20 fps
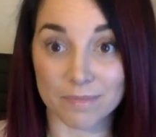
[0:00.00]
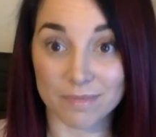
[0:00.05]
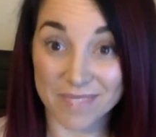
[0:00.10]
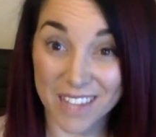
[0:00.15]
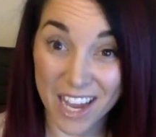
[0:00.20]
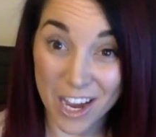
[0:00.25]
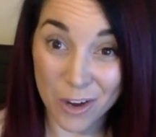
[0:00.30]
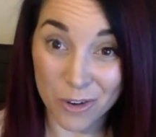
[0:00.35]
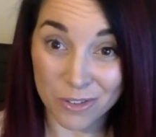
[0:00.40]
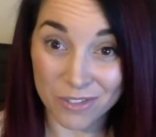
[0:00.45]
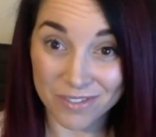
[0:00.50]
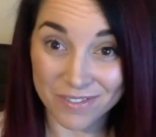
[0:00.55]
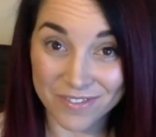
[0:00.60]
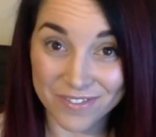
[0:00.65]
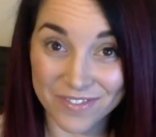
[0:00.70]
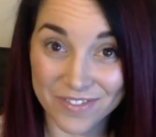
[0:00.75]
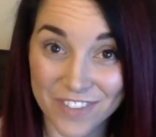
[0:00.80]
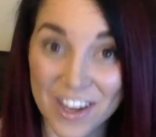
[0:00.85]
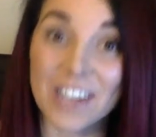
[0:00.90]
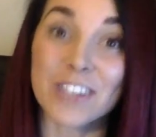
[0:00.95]
Now,
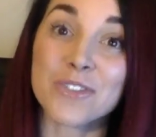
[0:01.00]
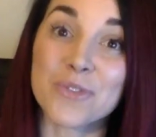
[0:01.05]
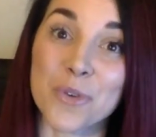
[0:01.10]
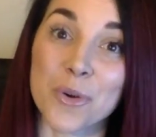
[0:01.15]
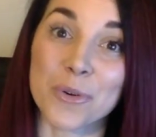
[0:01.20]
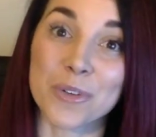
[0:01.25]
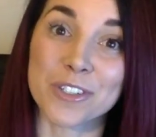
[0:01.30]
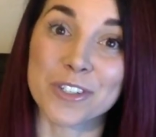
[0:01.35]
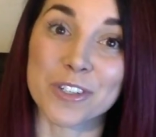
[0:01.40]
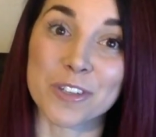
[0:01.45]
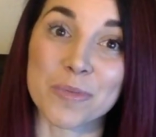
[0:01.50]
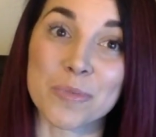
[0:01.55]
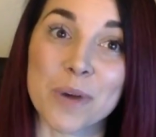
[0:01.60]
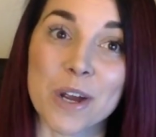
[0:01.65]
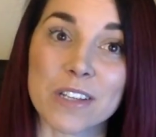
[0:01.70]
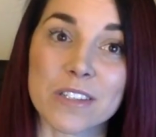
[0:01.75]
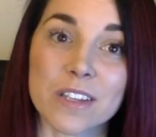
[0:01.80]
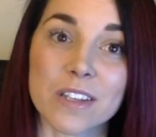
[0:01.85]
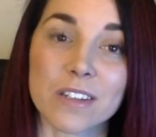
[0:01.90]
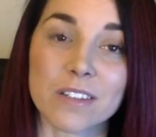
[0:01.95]
fast forward to the
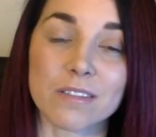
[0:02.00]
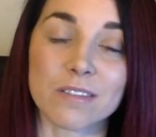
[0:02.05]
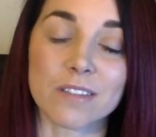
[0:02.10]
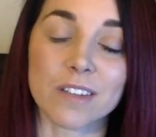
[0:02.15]
present.